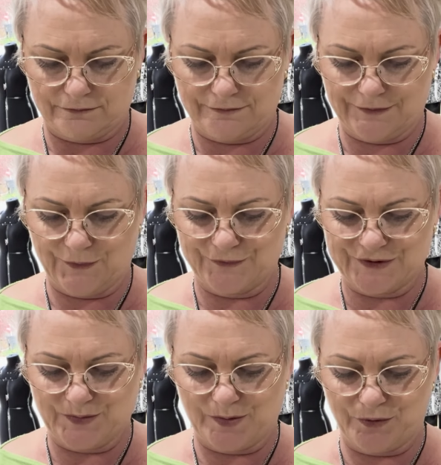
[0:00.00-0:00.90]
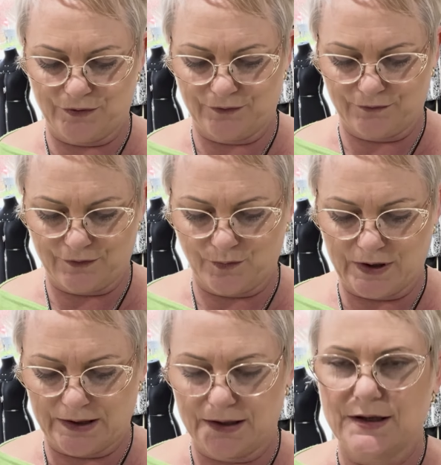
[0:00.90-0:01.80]
I pulled it the wrong
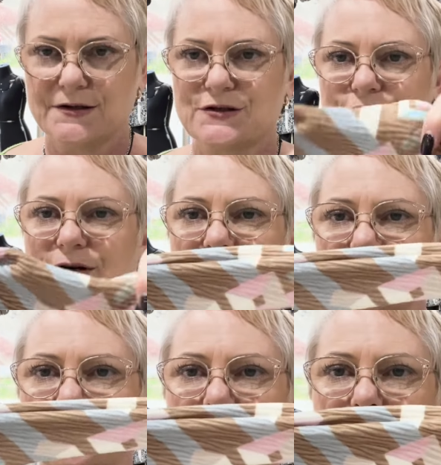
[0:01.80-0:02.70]
way, stretch to it.